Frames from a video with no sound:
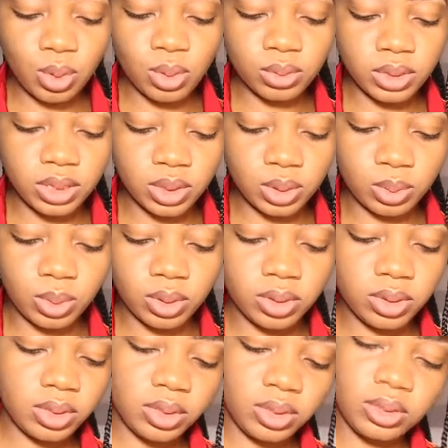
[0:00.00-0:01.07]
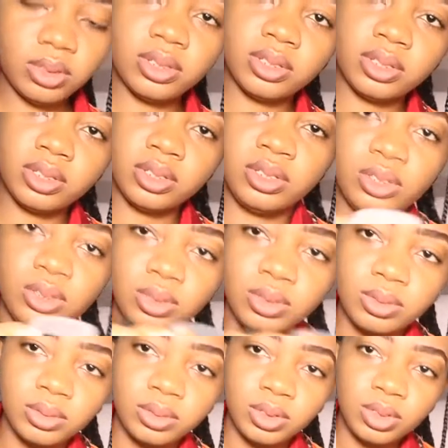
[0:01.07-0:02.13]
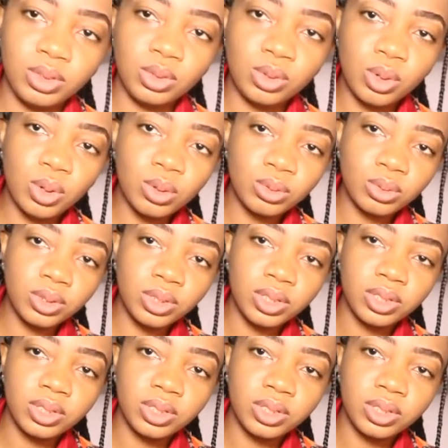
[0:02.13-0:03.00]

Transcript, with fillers: hold this one. You hold,